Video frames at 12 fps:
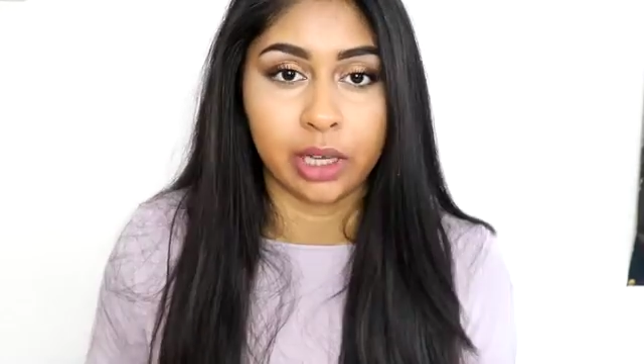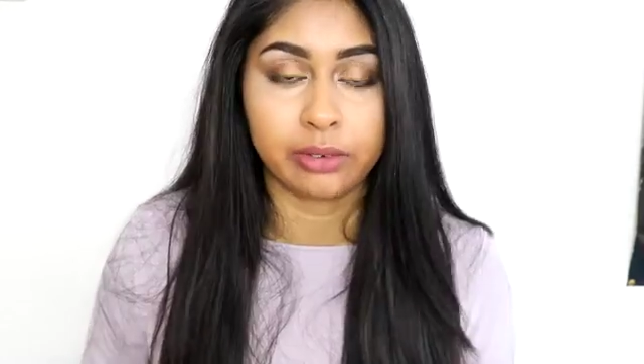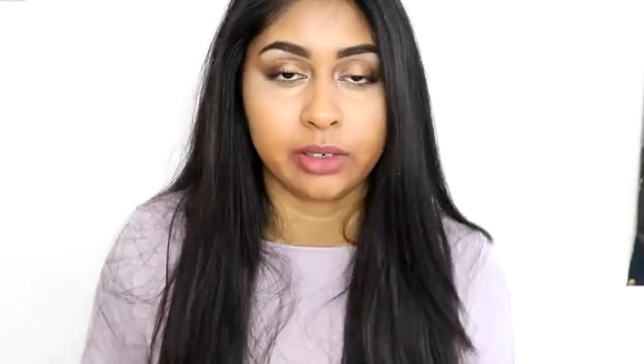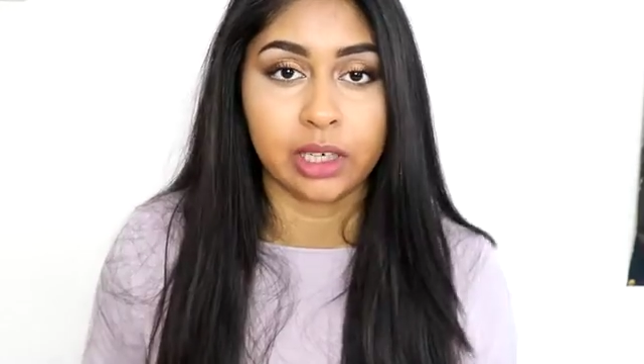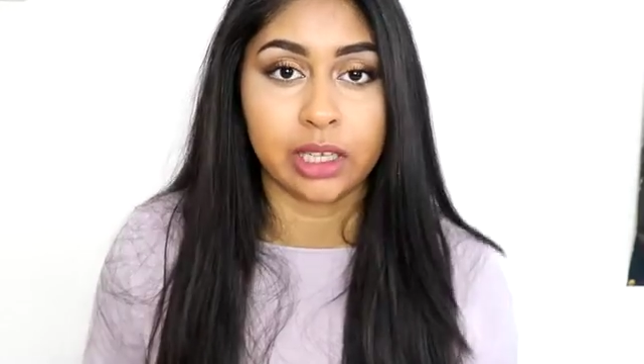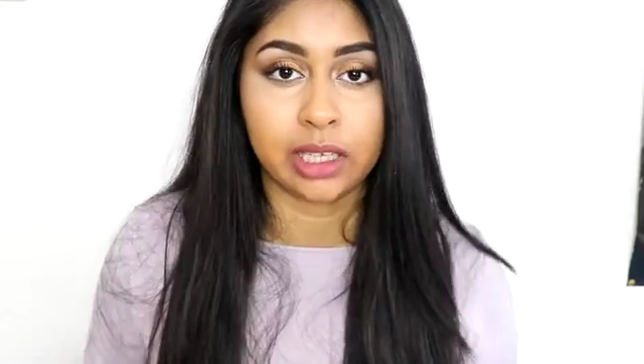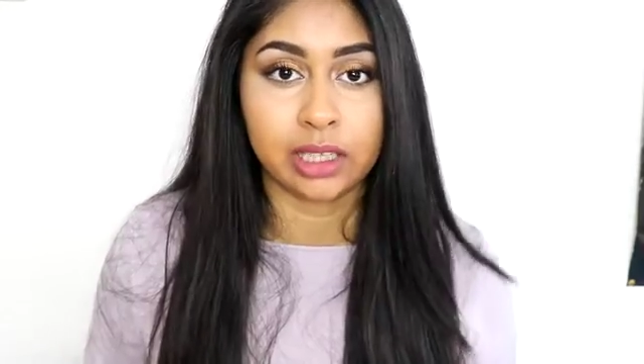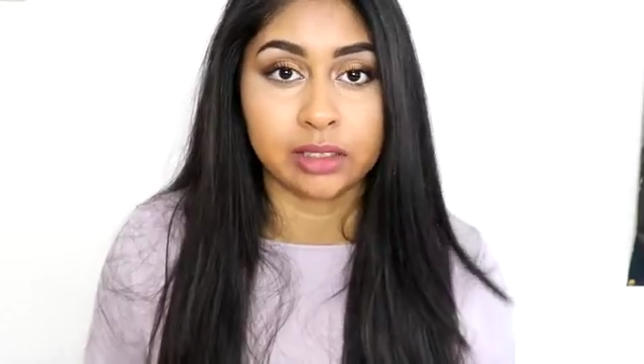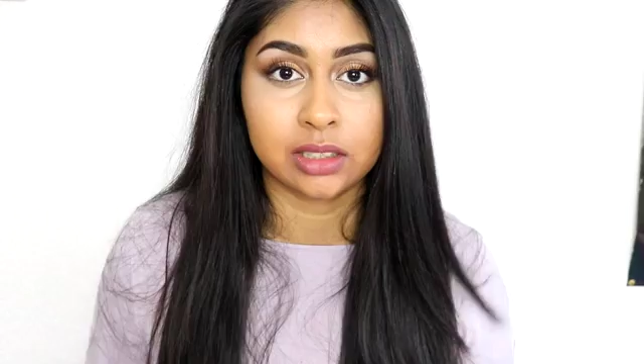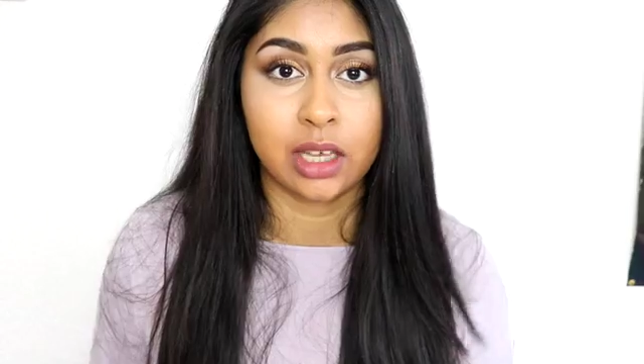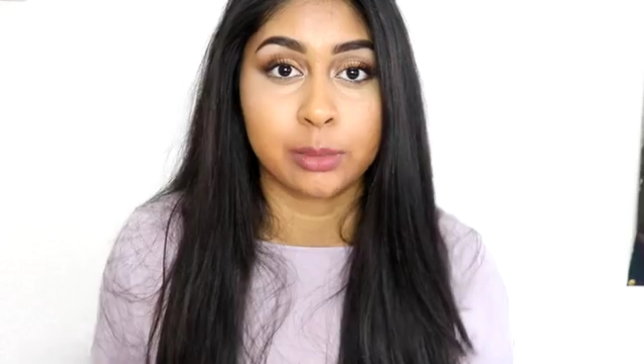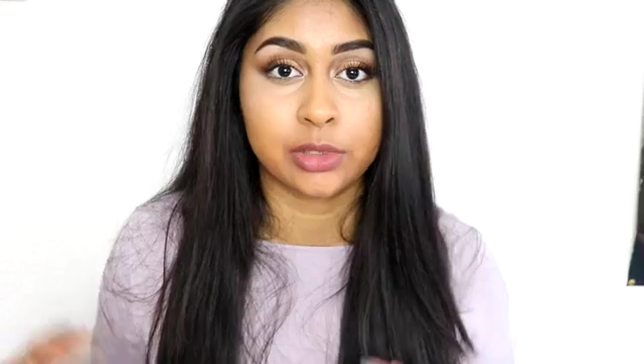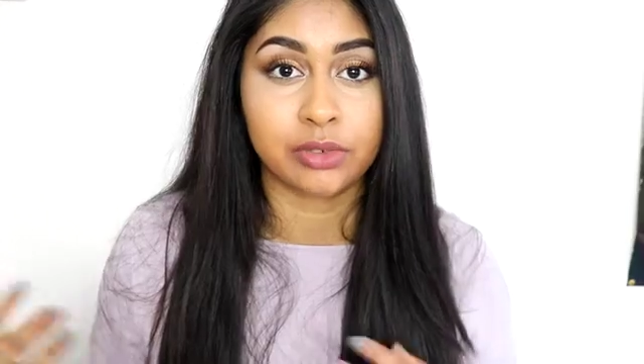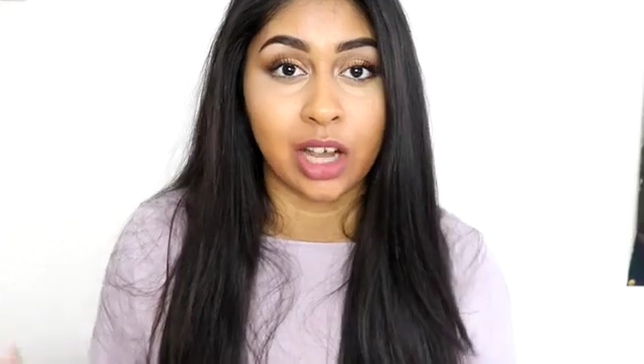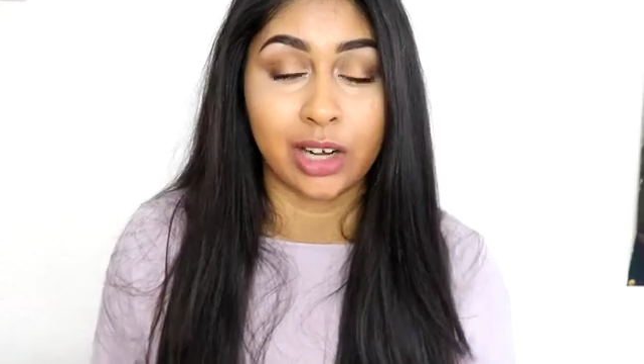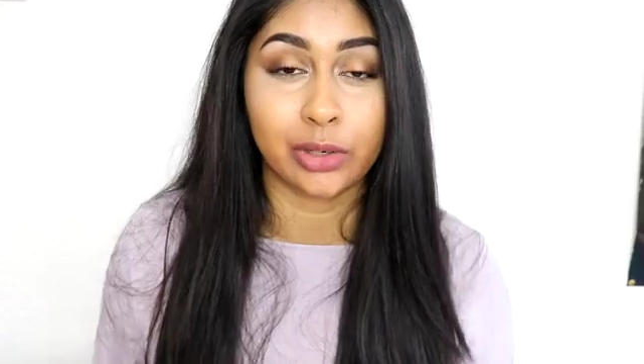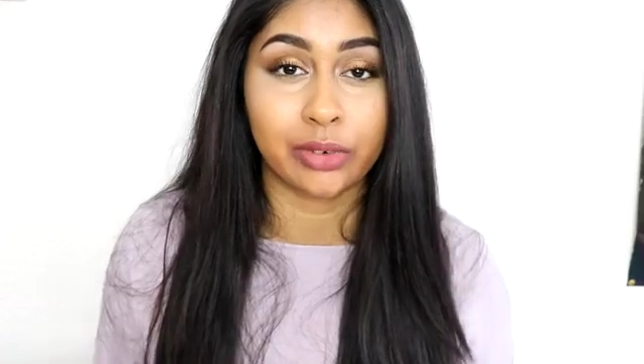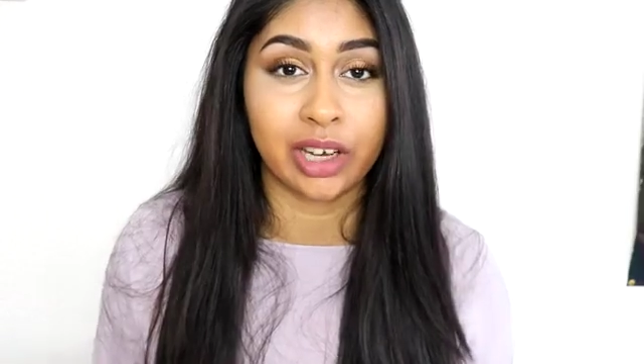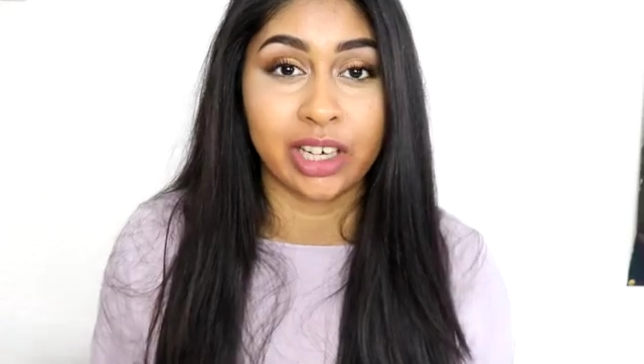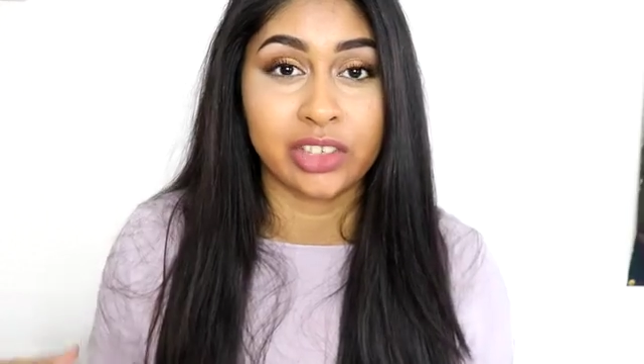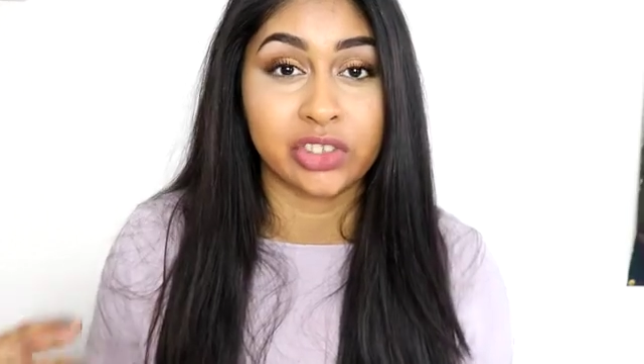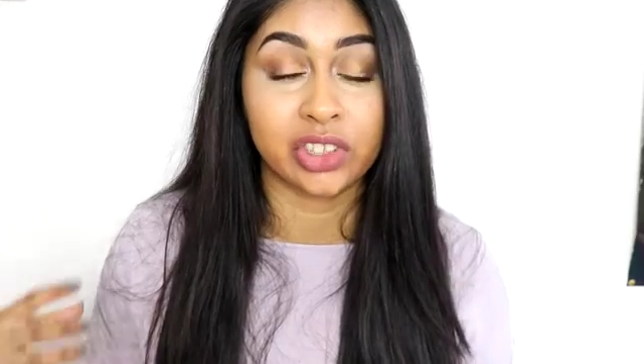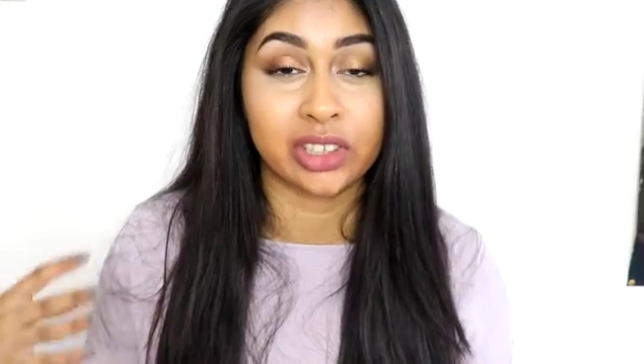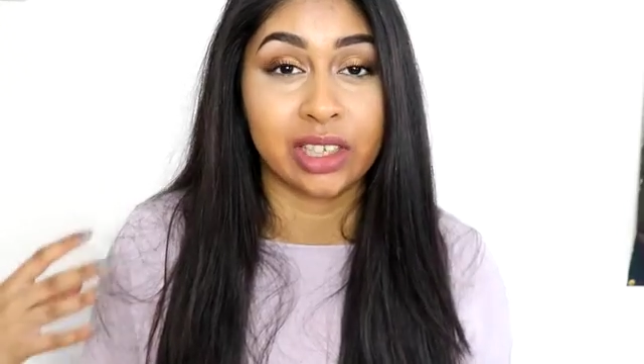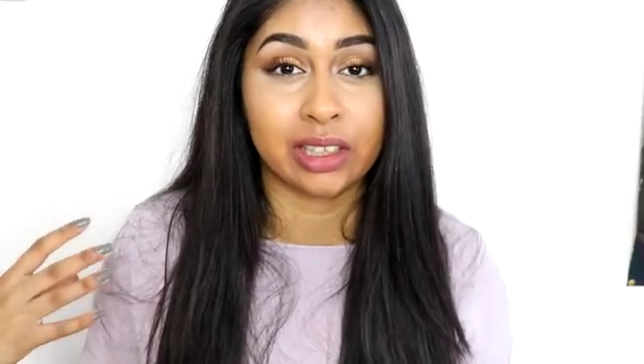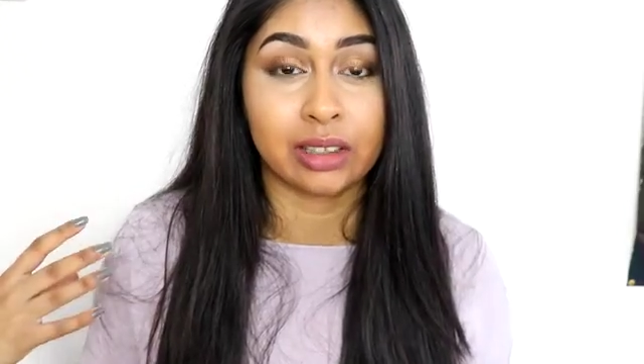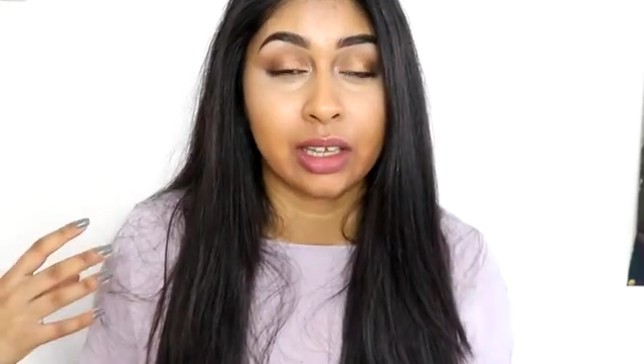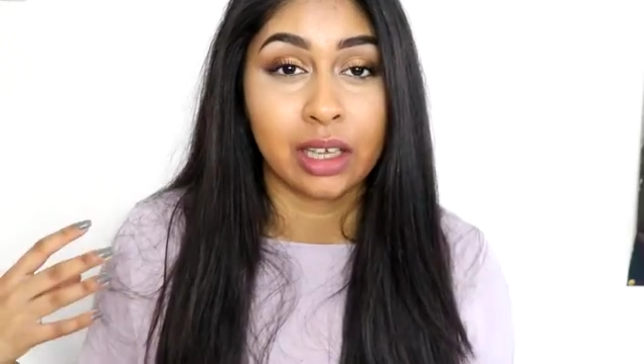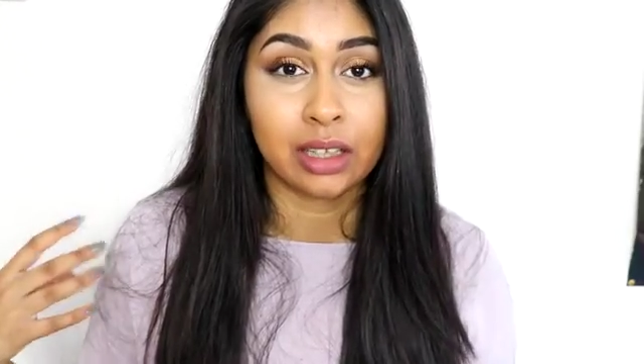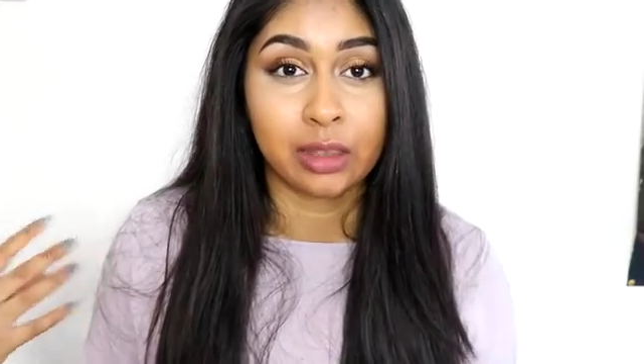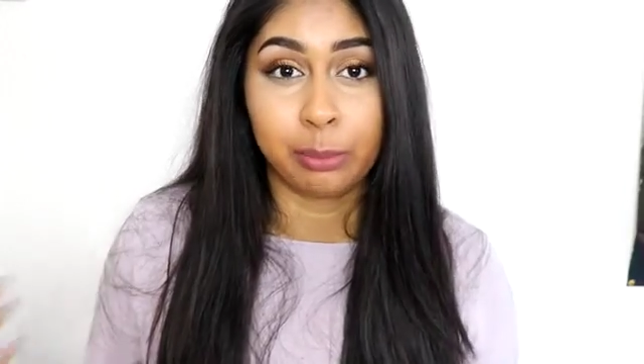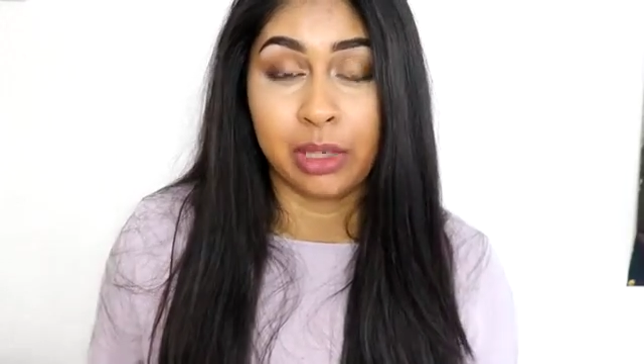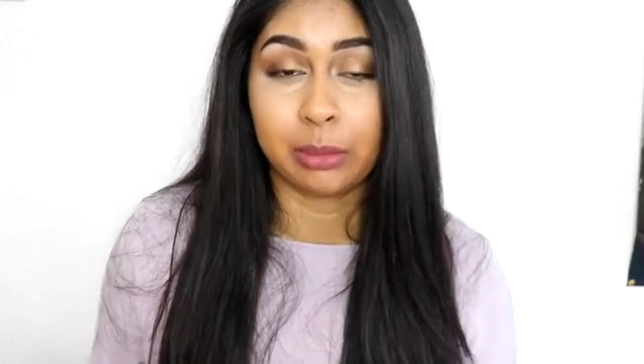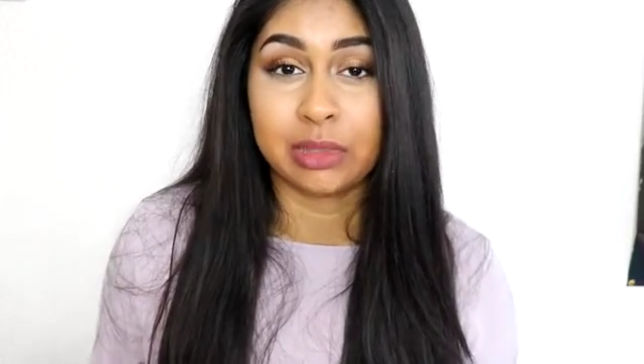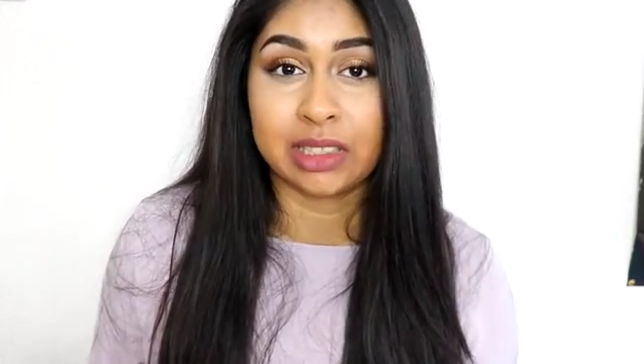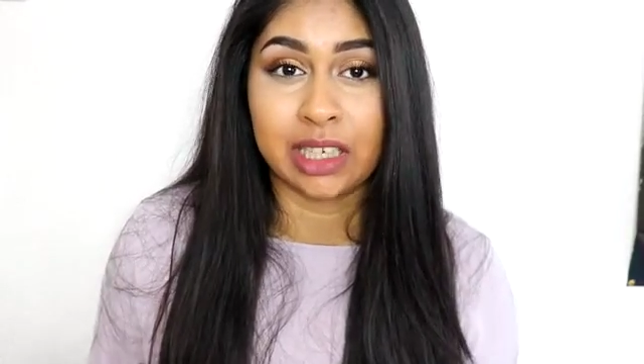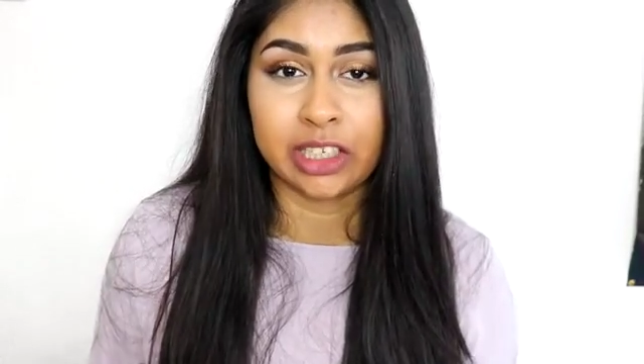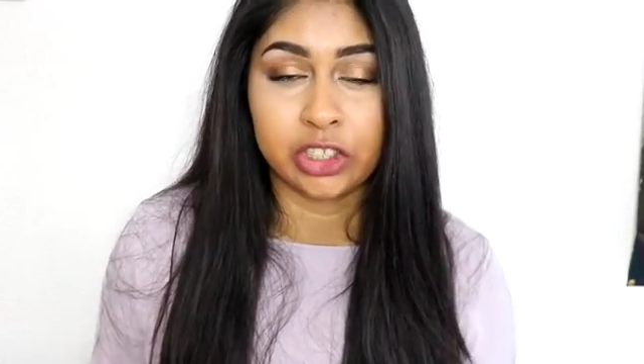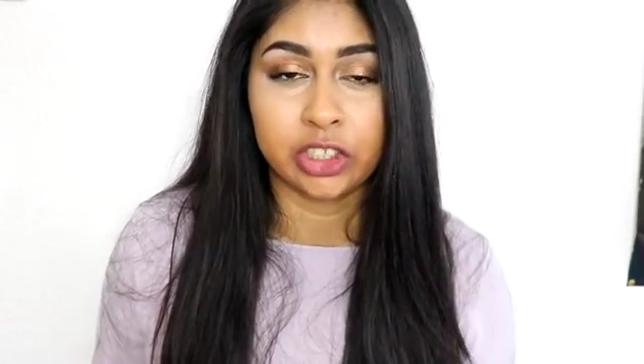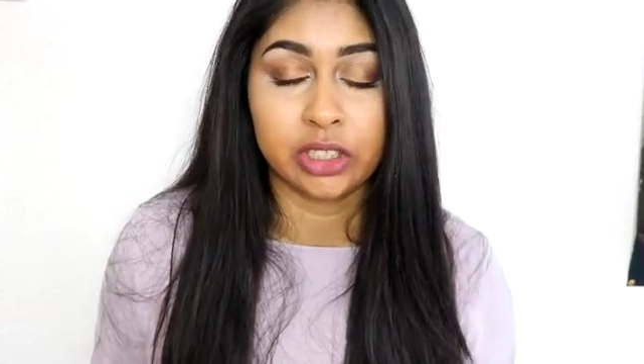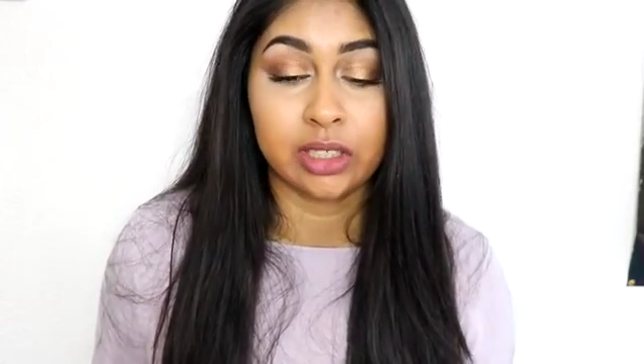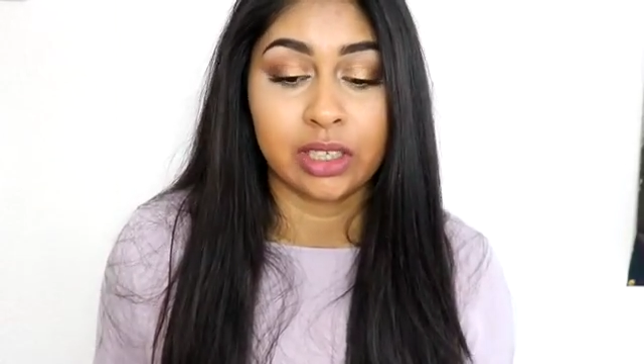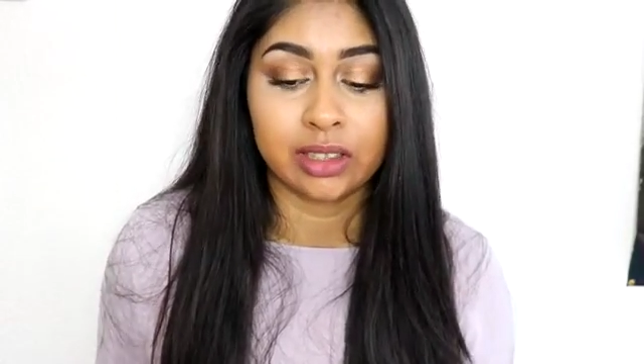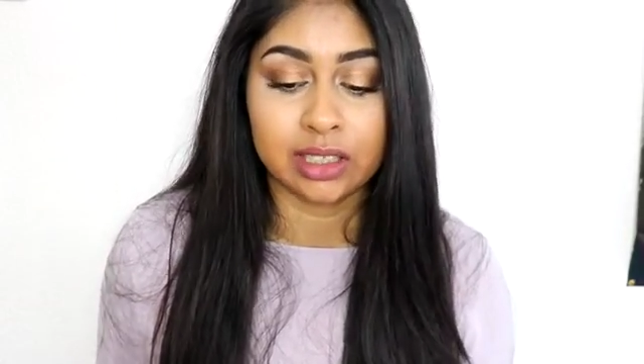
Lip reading: I feel like in terms of colour range and then the pigmentation,